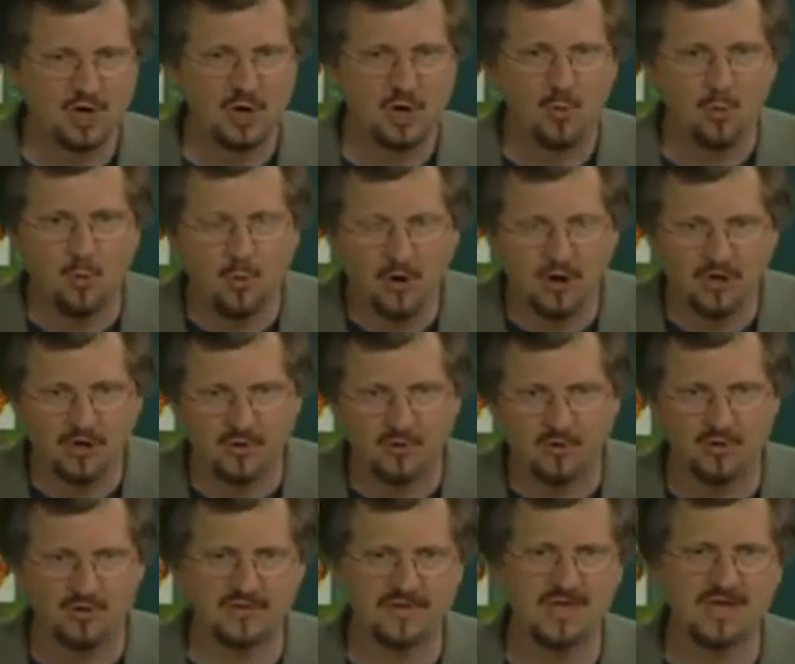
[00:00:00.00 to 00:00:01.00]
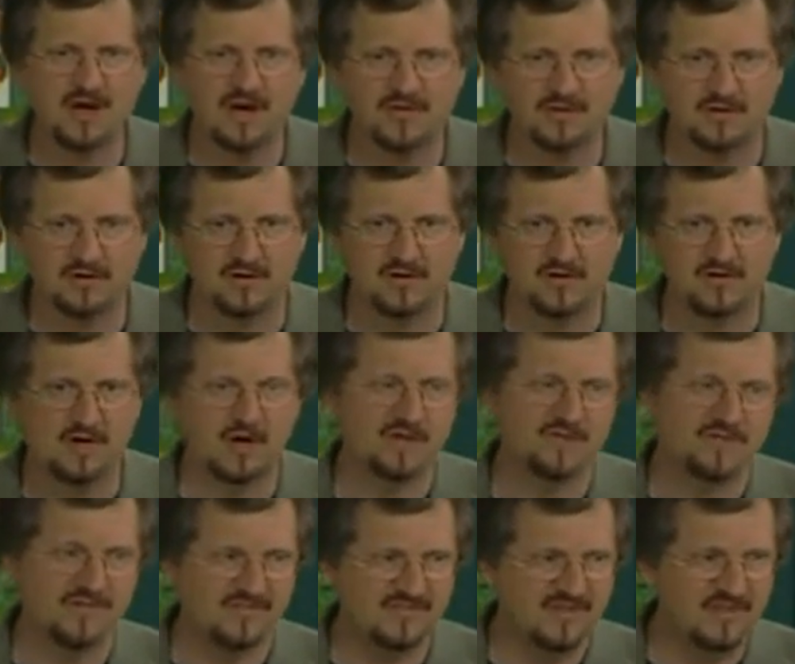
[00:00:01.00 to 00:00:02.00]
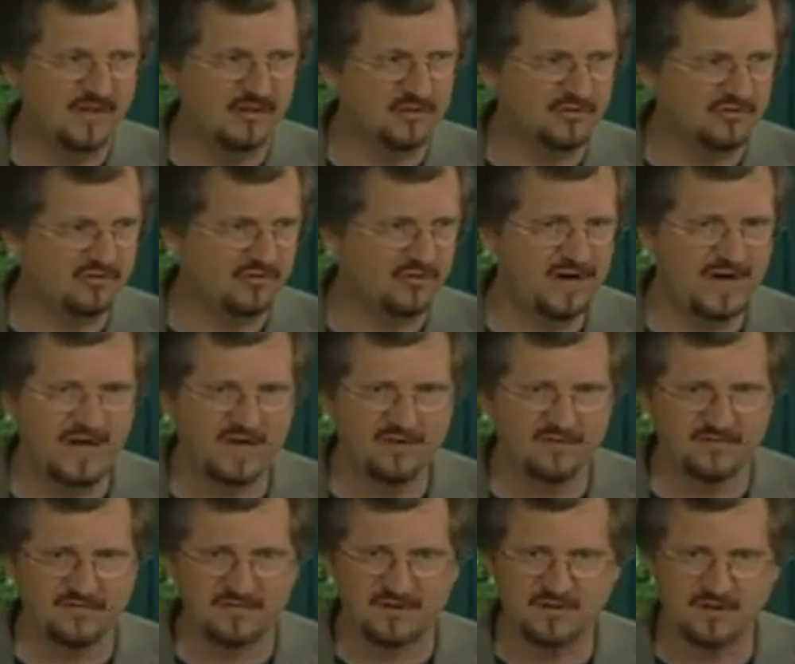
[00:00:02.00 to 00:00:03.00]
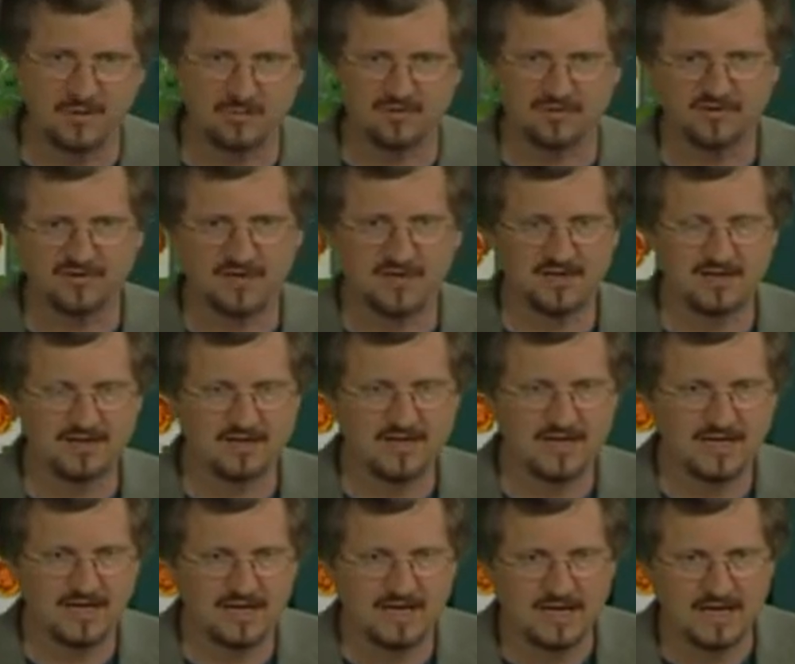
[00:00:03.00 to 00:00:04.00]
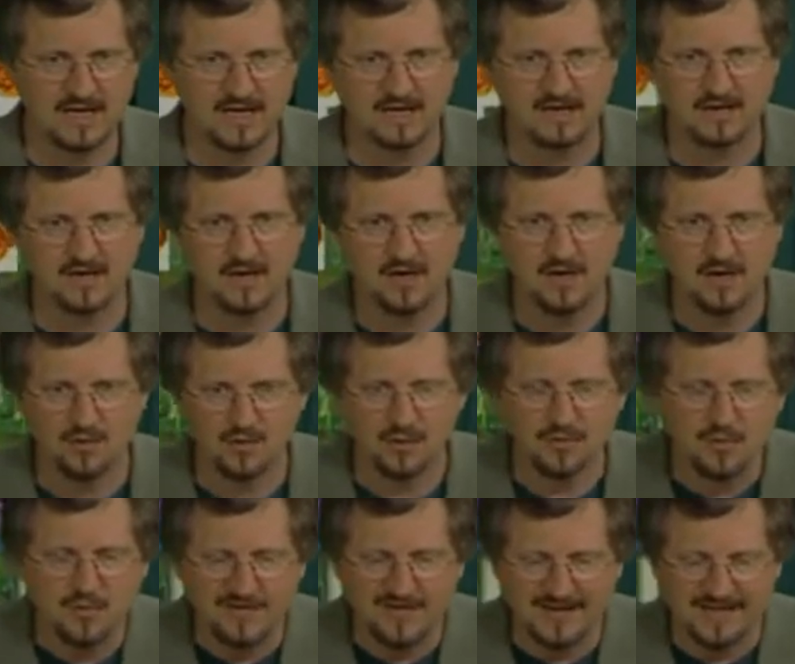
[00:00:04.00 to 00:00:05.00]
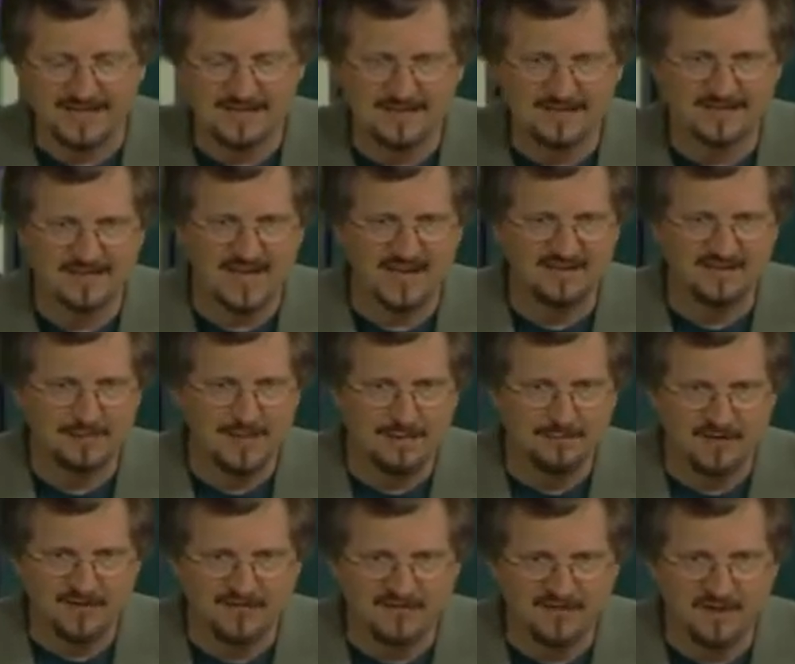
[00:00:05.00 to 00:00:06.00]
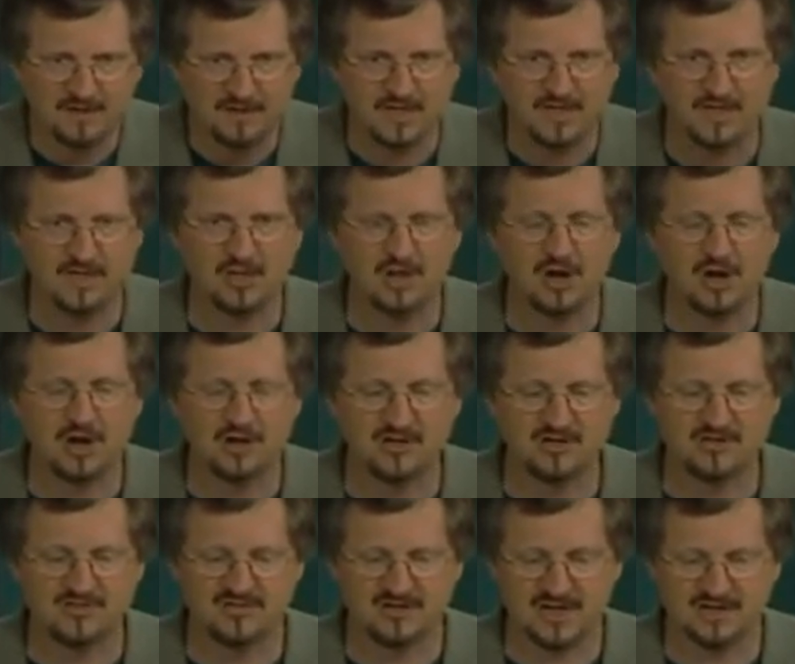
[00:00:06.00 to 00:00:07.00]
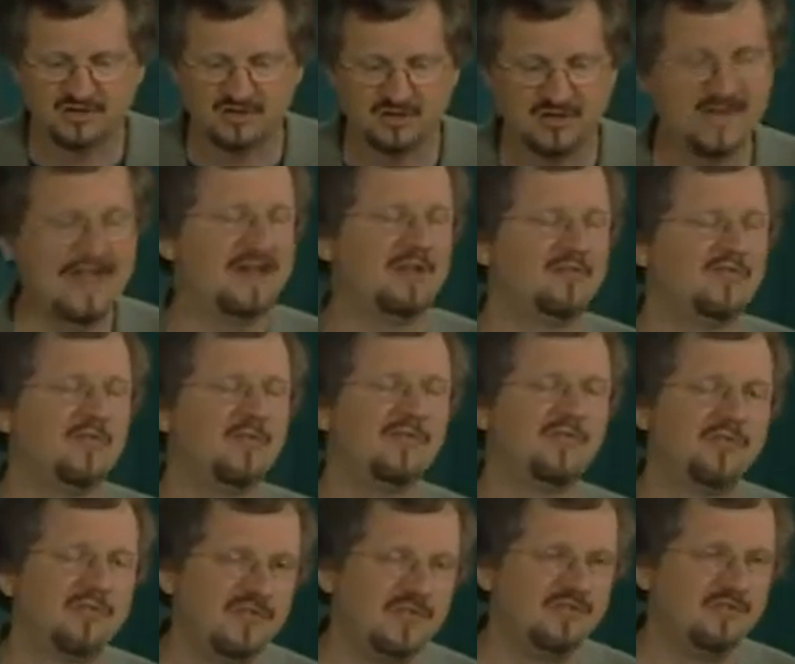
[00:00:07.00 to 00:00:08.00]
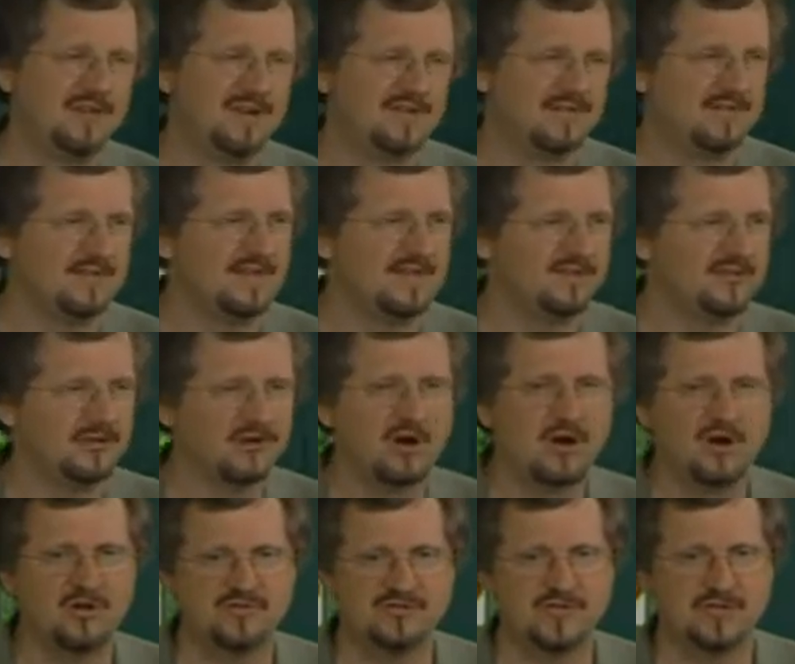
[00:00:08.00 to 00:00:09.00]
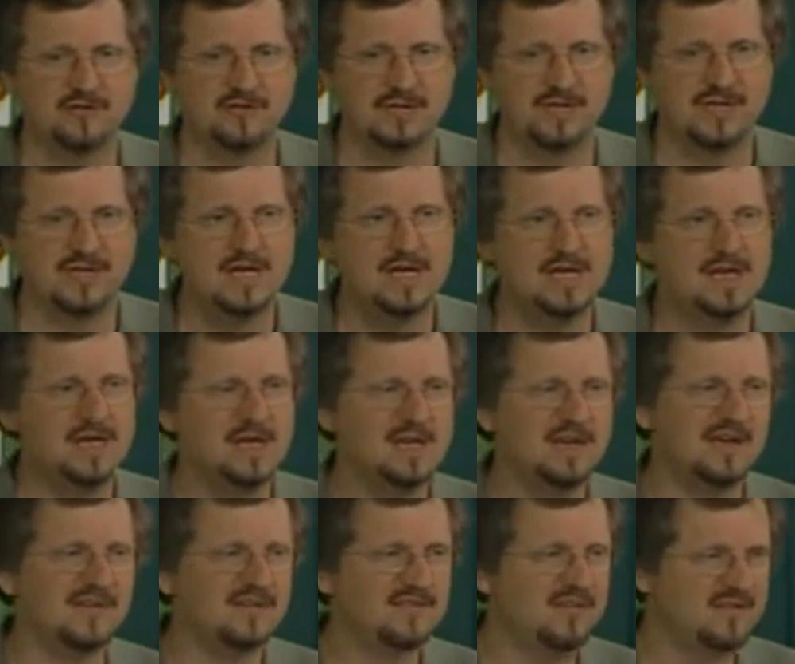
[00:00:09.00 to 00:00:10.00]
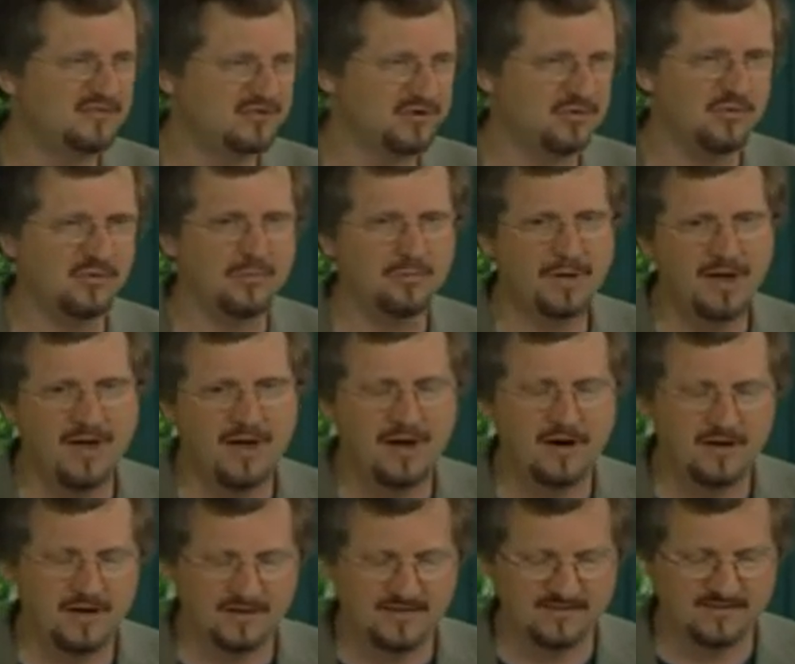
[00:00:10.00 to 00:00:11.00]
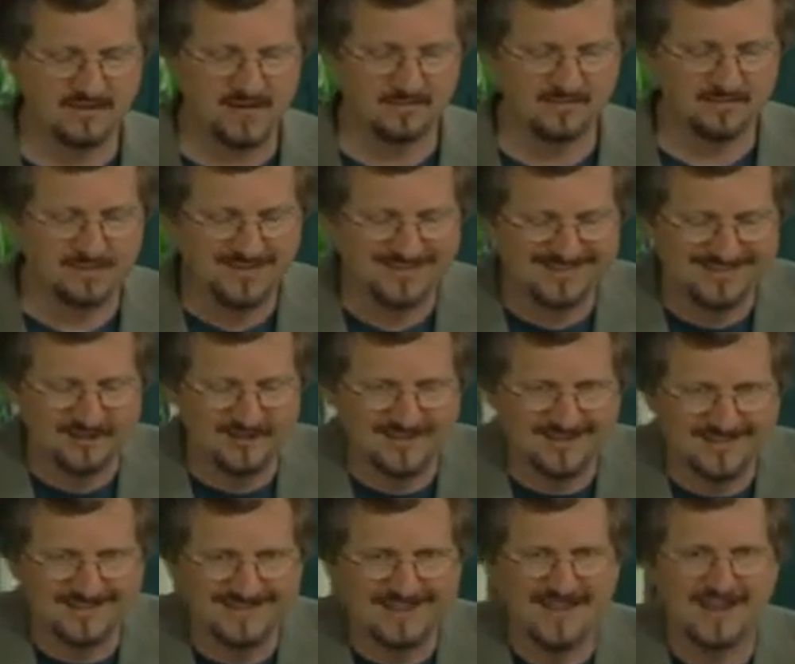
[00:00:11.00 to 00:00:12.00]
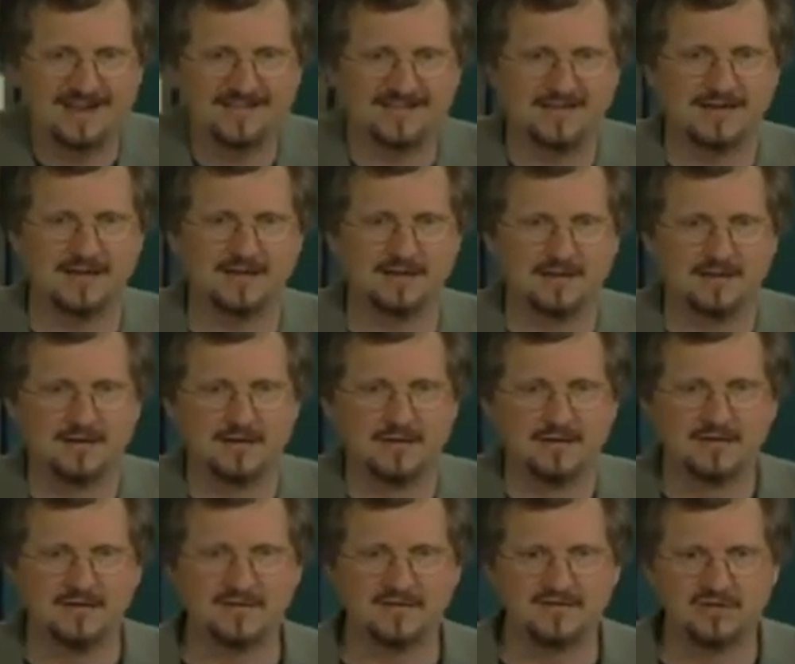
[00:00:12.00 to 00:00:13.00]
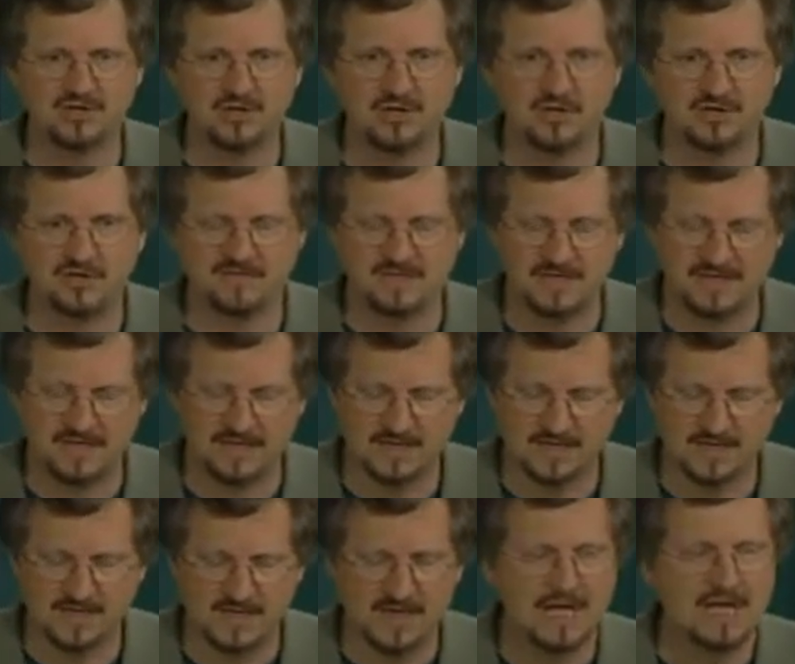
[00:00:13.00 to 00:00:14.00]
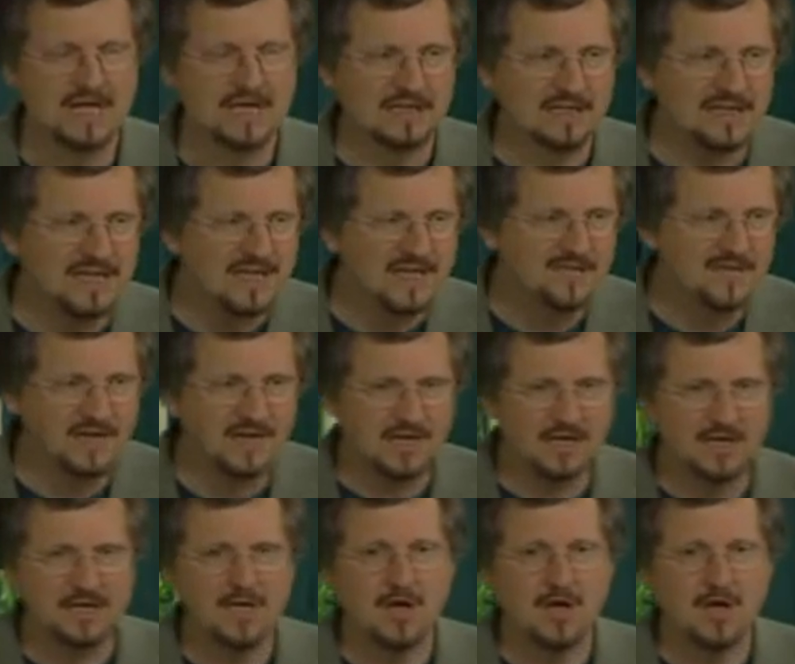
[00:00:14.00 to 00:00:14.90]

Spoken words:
one or the other of the single strands of the double-stranded DNA, removing, in this case, maybe a fairly large section. For this reason, these are called generally excision repair enzymes, because they're excising this chunk of DNA, leaving,